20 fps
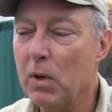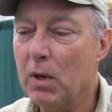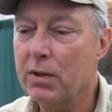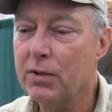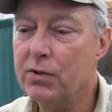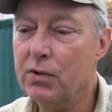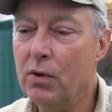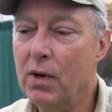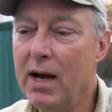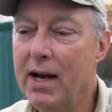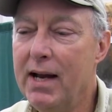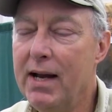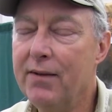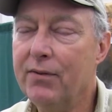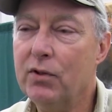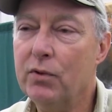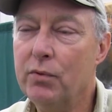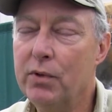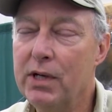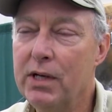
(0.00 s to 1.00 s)
so I
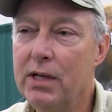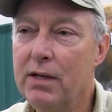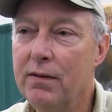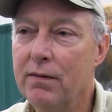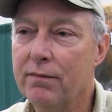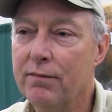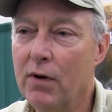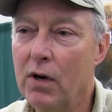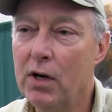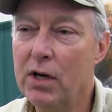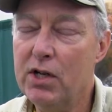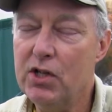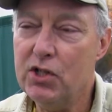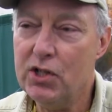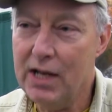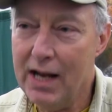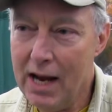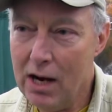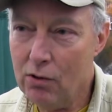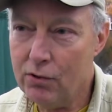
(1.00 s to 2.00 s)
have to re-varnish
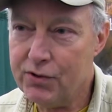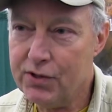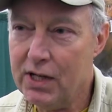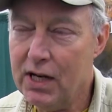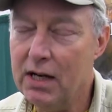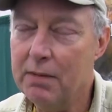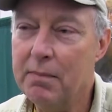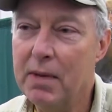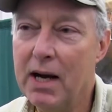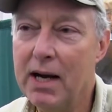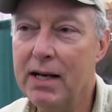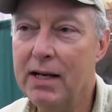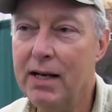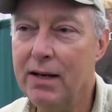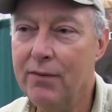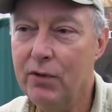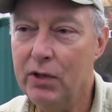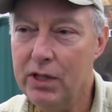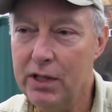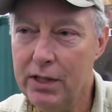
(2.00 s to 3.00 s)
the outside of mine
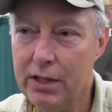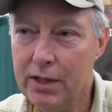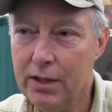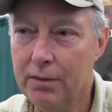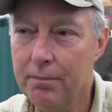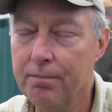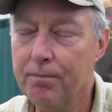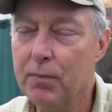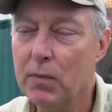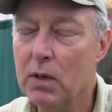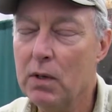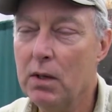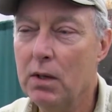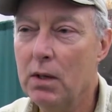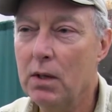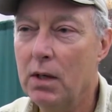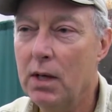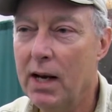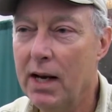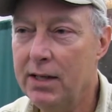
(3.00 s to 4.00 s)
every year.
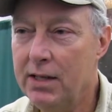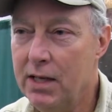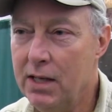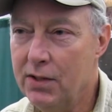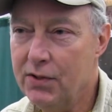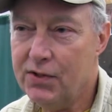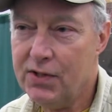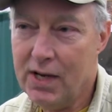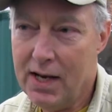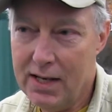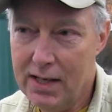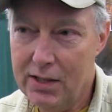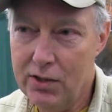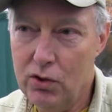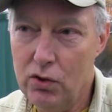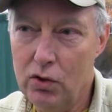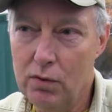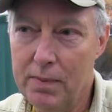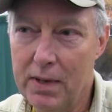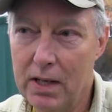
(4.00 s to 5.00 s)
And the inside I
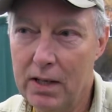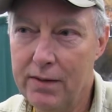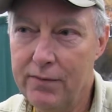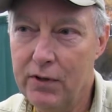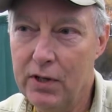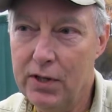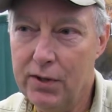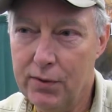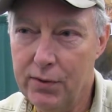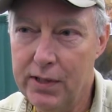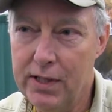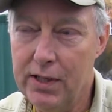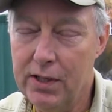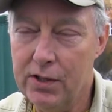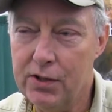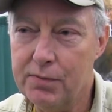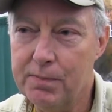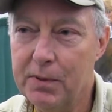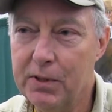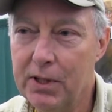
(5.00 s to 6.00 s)
do about every 3
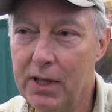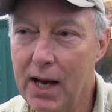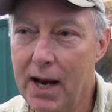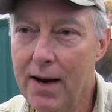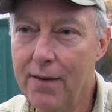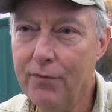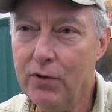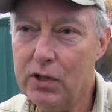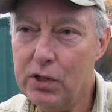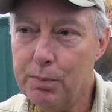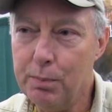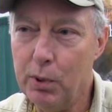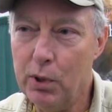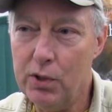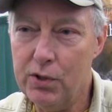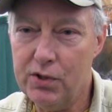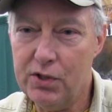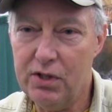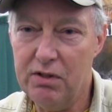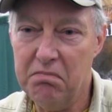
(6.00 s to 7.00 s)
years. But the average
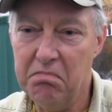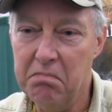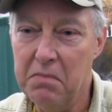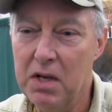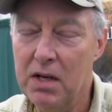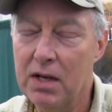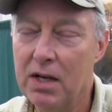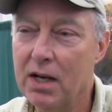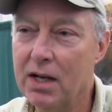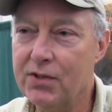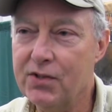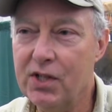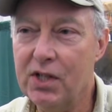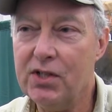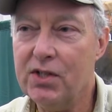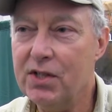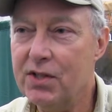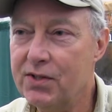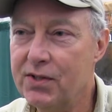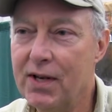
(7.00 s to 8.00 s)
person,
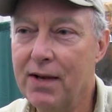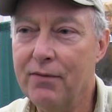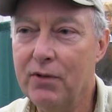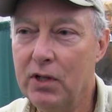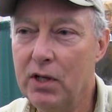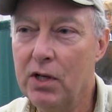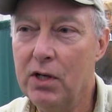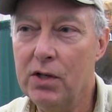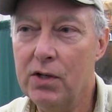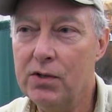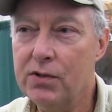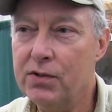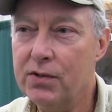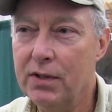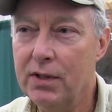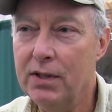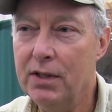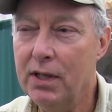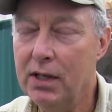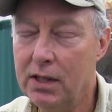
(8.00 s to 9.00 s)
6 to 7 years,
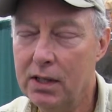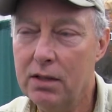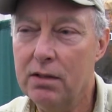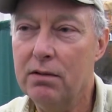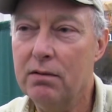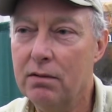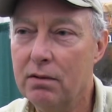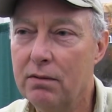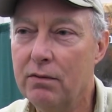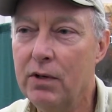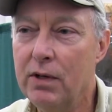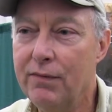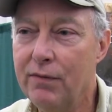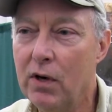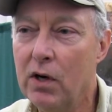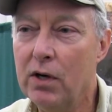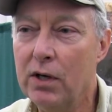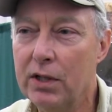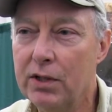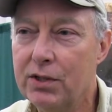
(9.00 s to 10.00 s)
and they can
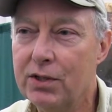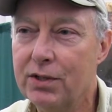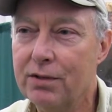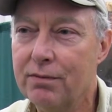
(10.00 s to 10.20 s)
re-varnish.